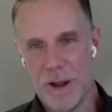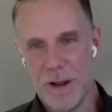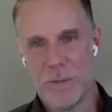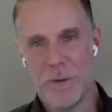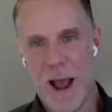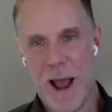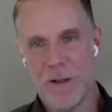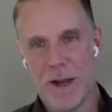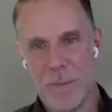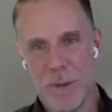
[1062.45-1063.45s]
It's
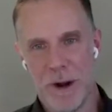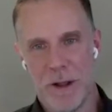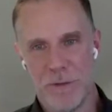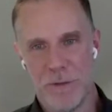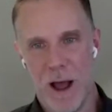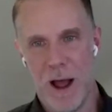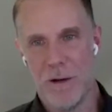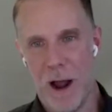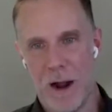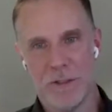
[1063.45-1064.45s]
reality, but it's not
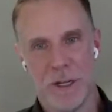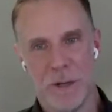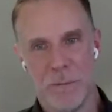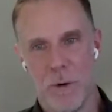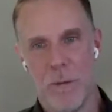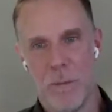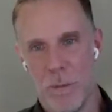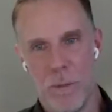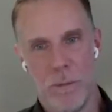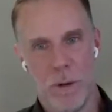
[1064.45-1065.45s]
honestly
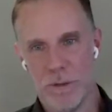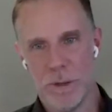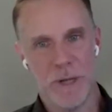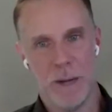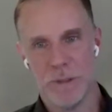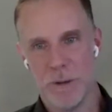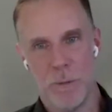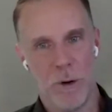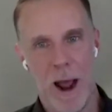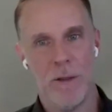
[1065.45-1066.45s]
sometimes it's a
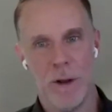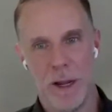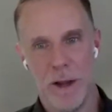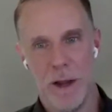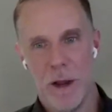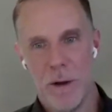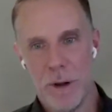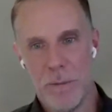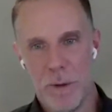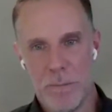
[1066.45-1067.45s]
morality
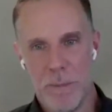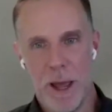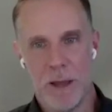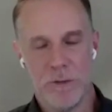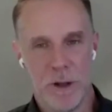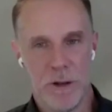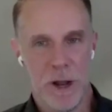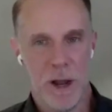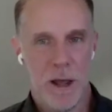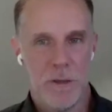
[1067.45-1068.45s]
we miss. And
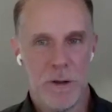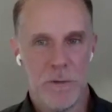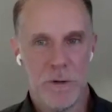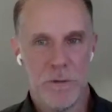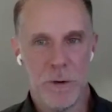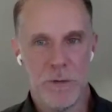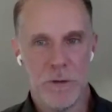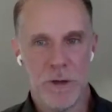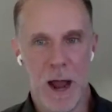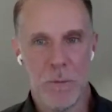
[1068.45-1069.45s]
the truth
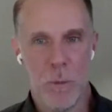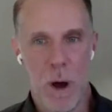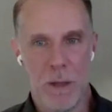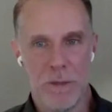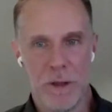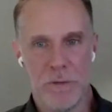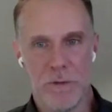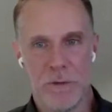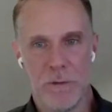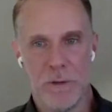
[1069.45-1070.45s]
is, I'd want
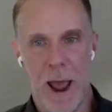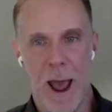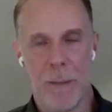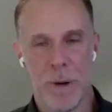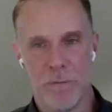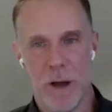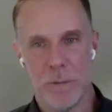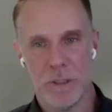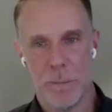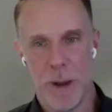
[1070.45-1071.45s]
this to happen if I
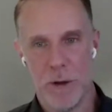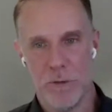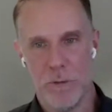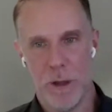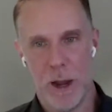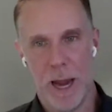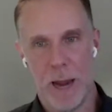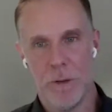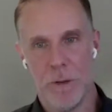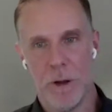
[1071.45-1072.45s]
was a patient that
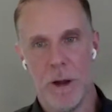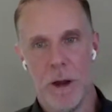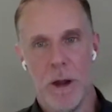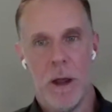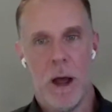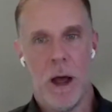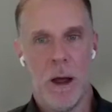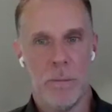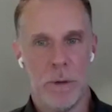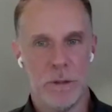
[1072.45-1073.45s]
came to the
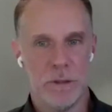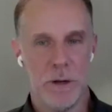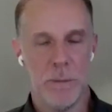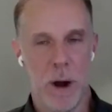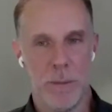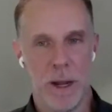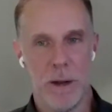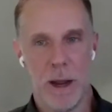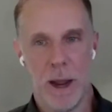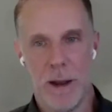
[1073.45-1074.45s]
emergency
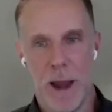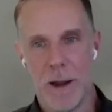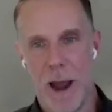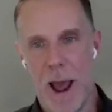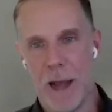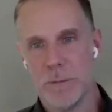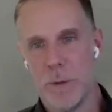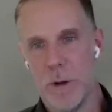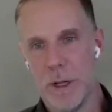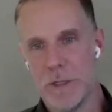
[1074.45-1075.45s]
department and had an
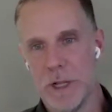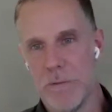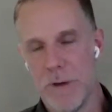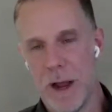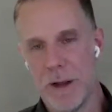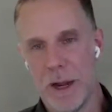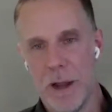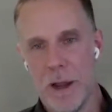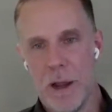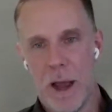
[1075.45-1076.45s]
actual incidental finding.
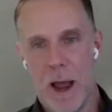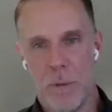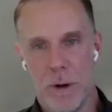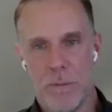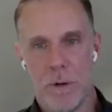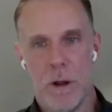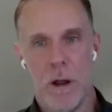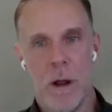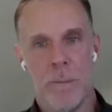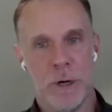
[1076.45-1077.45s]
I would
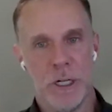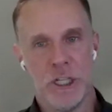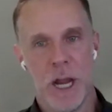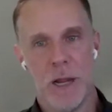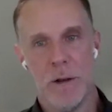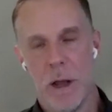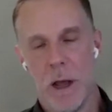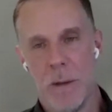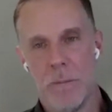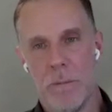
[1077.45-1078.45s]
appreciate
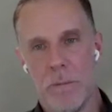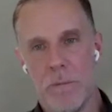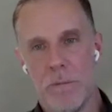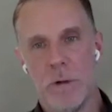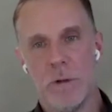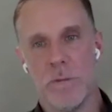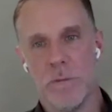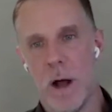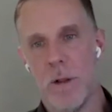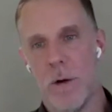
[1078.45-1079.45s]
future
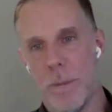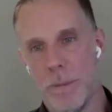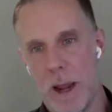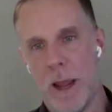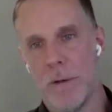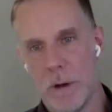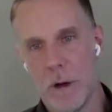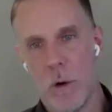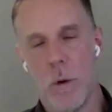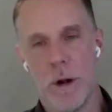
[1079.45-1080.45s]
follow-up and
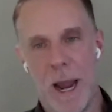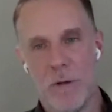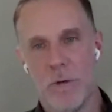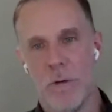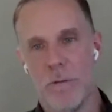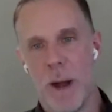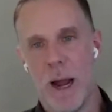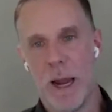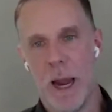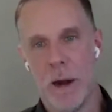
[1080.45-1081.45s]
coordination of
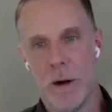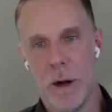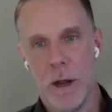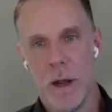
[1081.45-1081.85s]
my care.